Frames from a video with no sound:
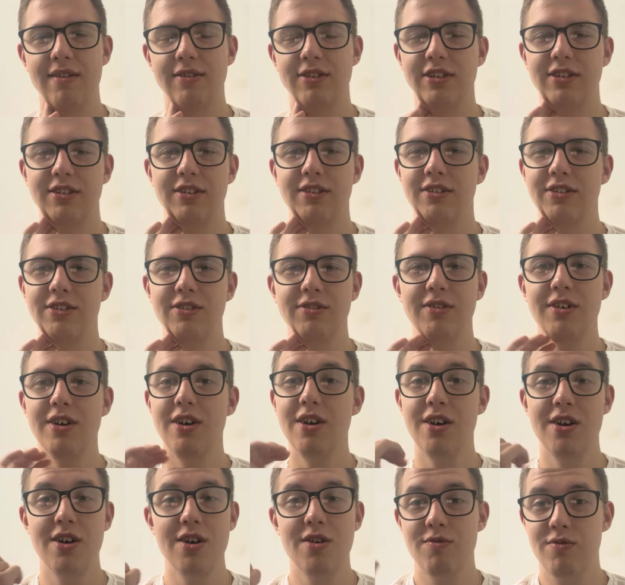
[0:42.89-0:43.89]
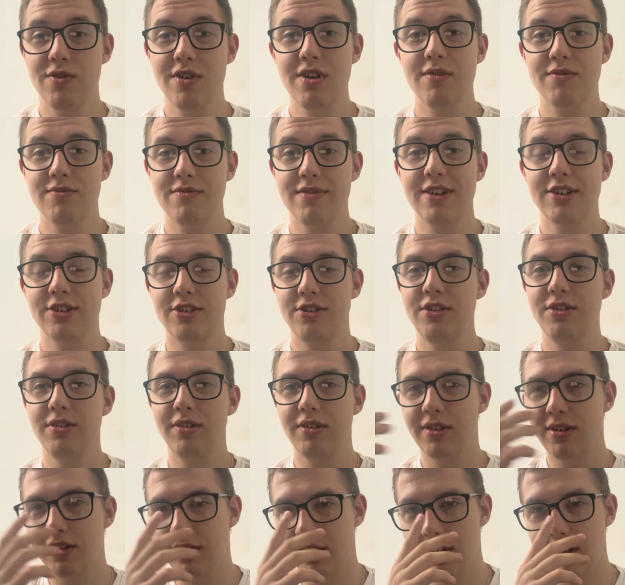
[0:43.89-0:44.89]
just for a fresh new
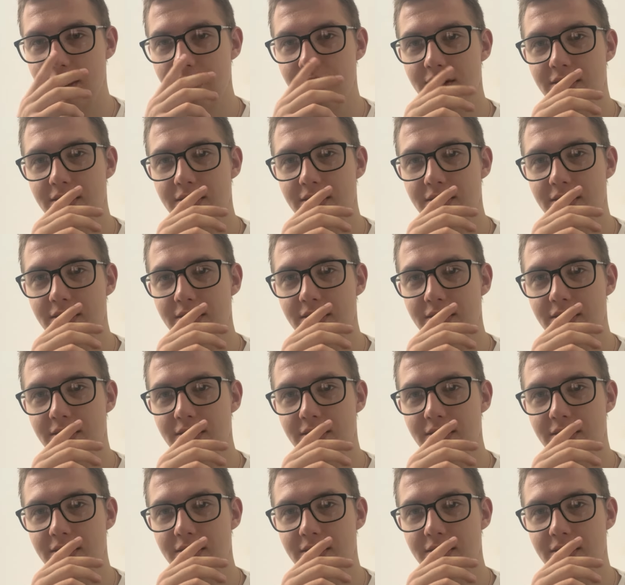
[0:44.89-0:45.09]
look.